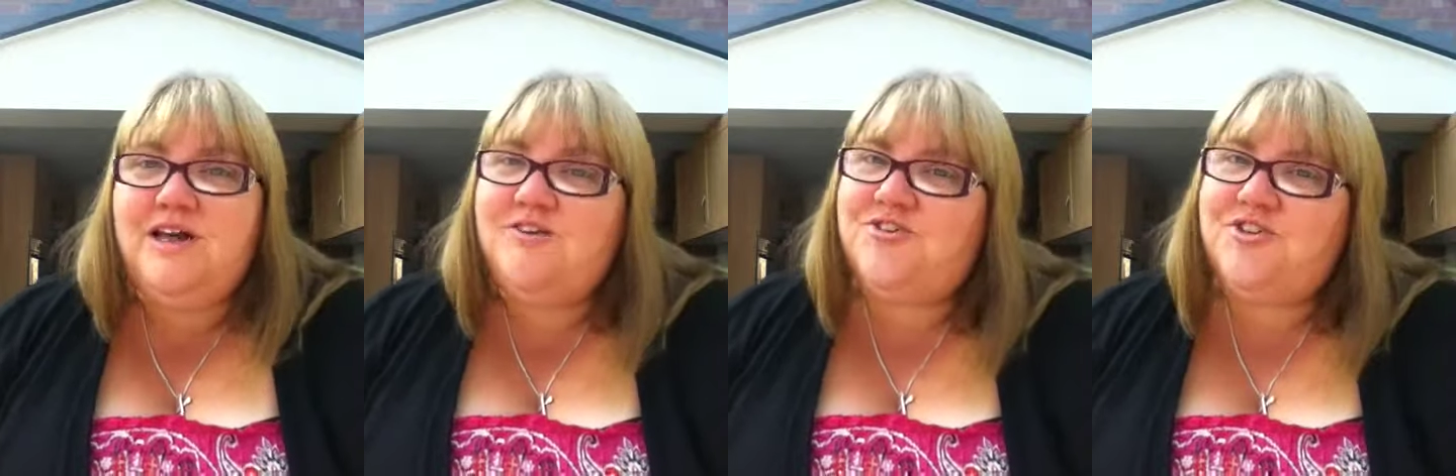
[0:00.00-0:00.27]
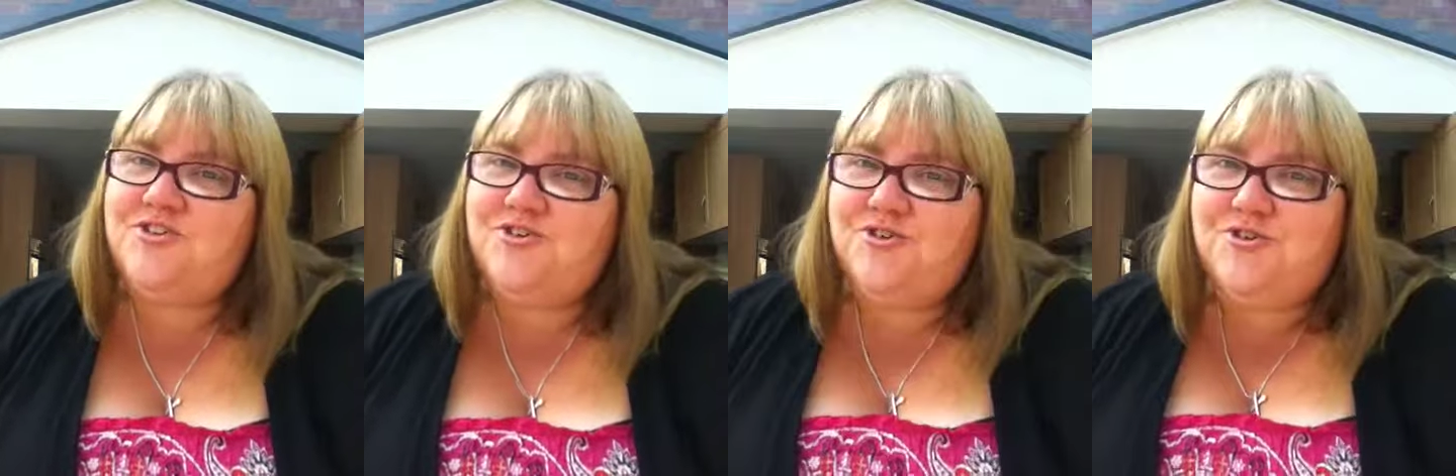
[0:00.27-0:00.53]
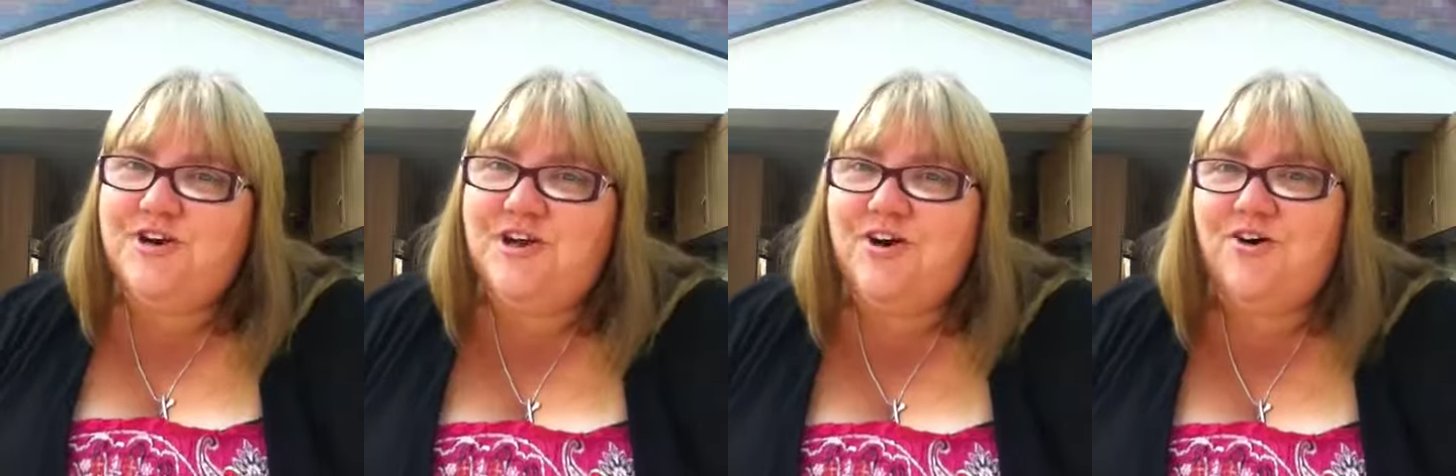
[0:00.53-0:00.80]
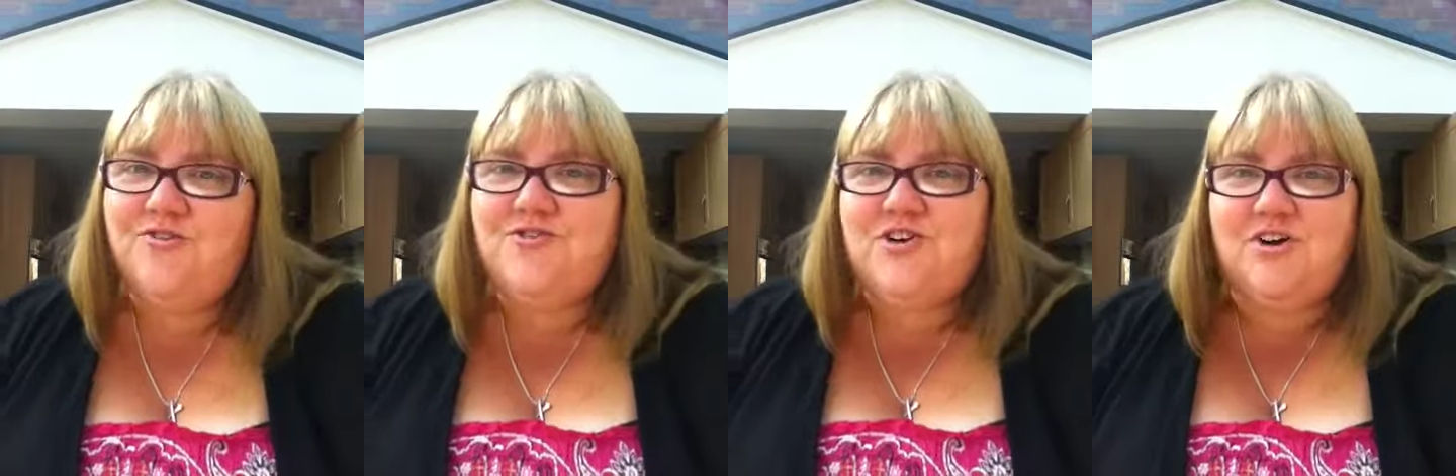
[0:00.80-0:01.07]
It's the story
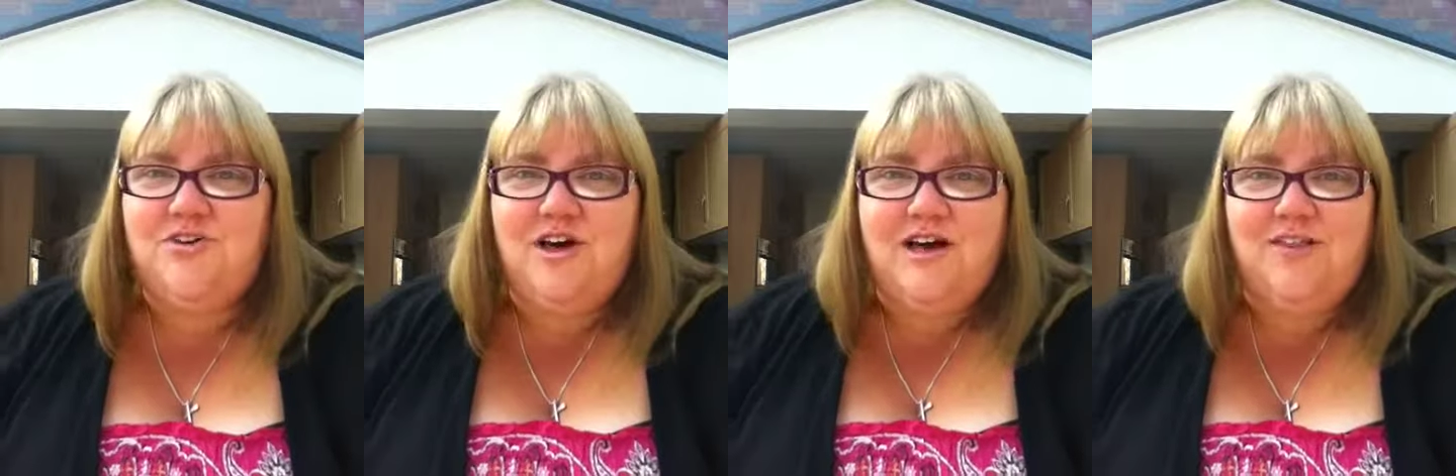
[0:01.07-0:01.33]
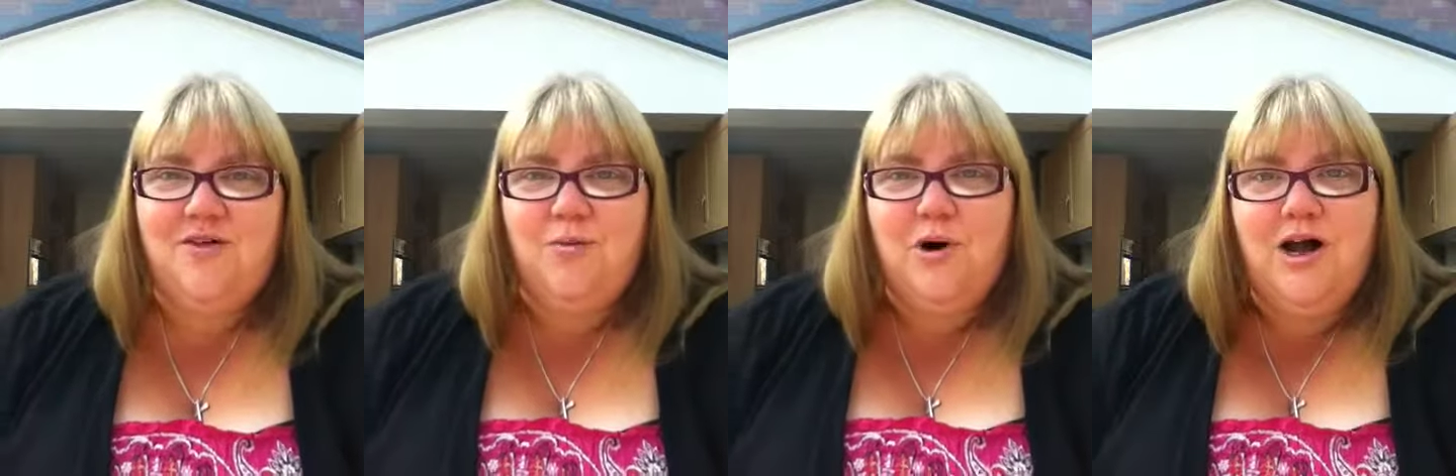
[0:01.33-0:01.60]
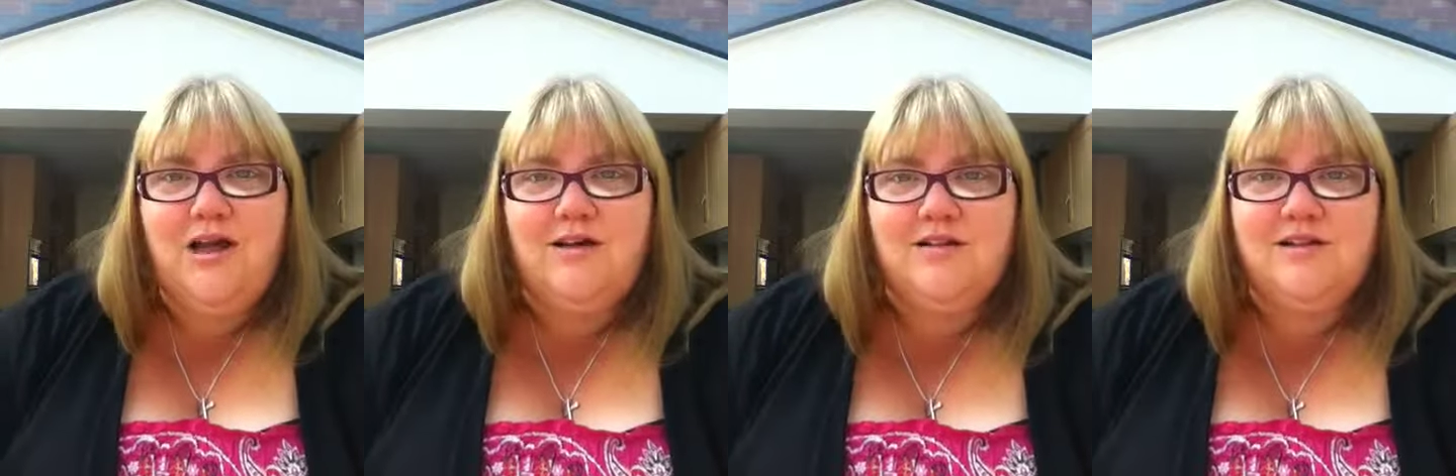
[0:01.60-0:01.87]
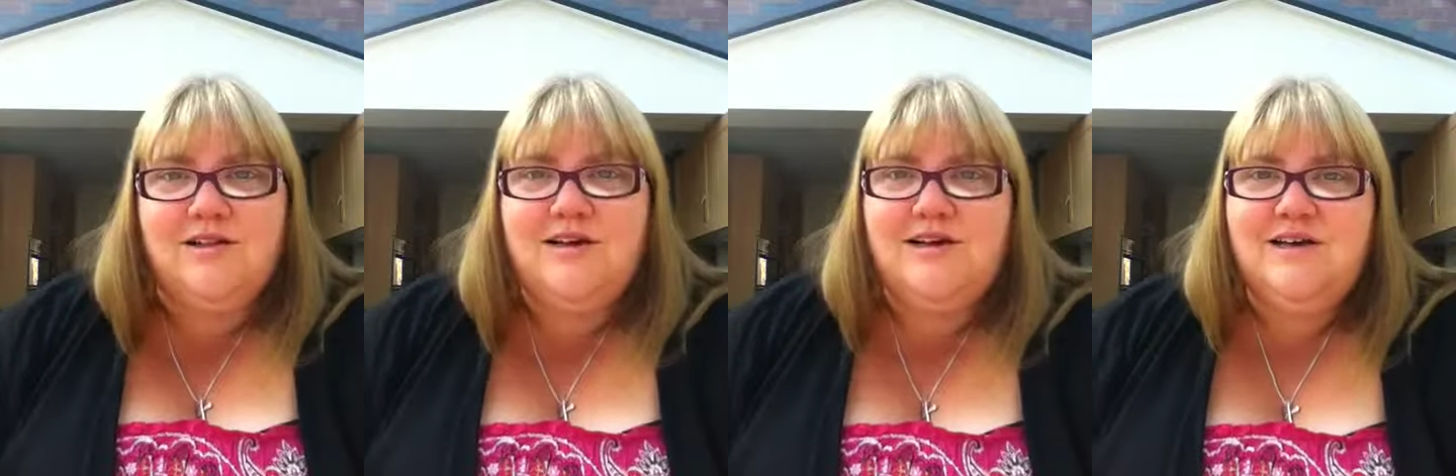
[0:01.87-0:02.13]
of Jonah and the whale.